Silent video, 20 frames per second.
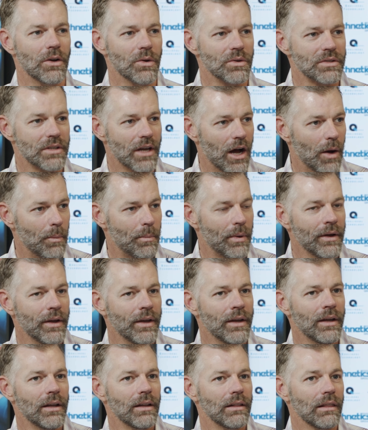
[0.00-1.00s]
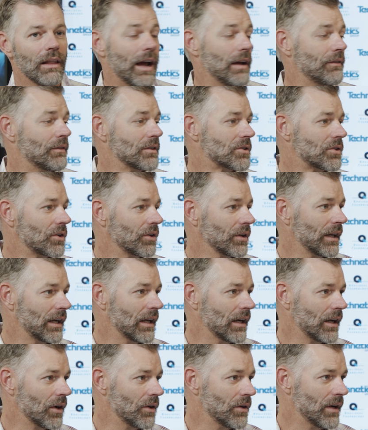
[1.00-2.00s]
goes up, life is certainly
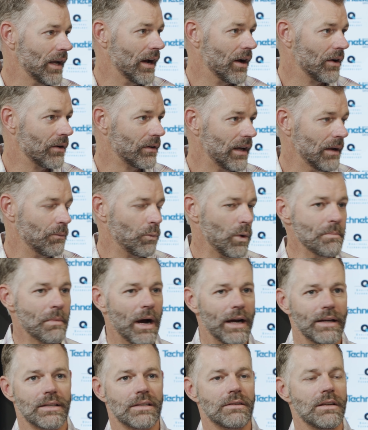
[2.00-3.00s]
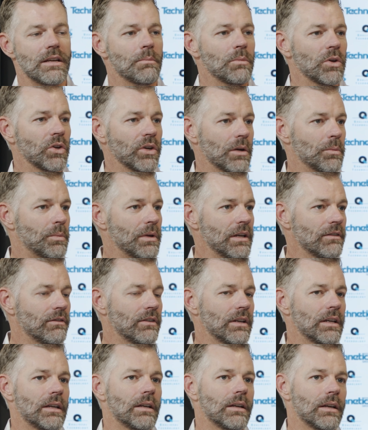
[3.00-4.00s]
going to go down. And we might see 1 million
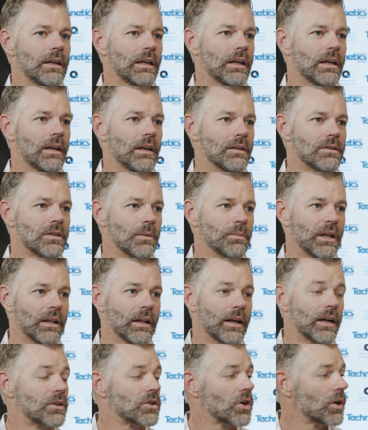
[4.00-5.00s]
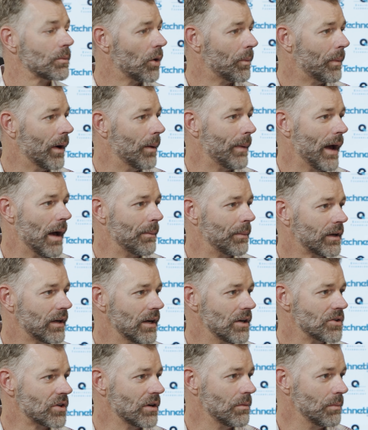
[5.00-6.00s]
PV in something like a turbo pump
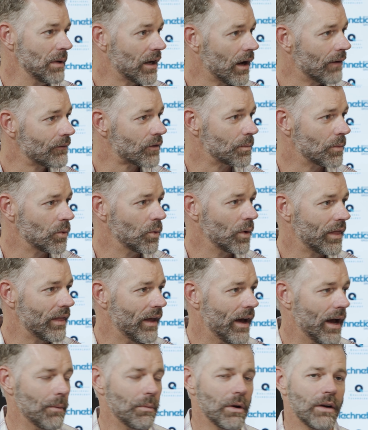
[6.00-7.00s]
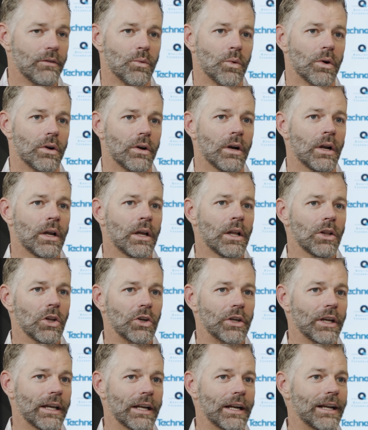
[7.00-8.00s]
application and be comfortable with that. But if we're
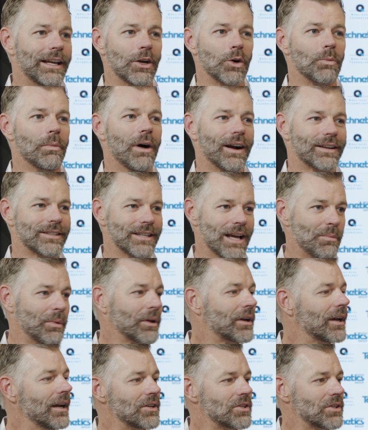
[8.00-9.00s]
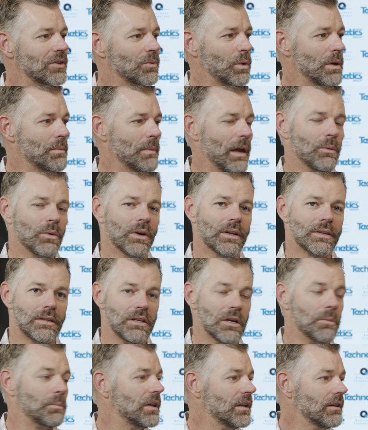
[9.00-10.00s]
looking at a gearbox application, we may want to see
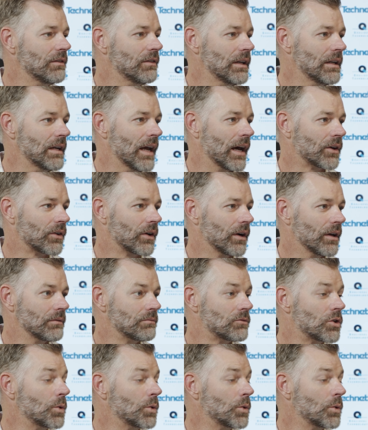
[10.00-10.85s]
a PV down around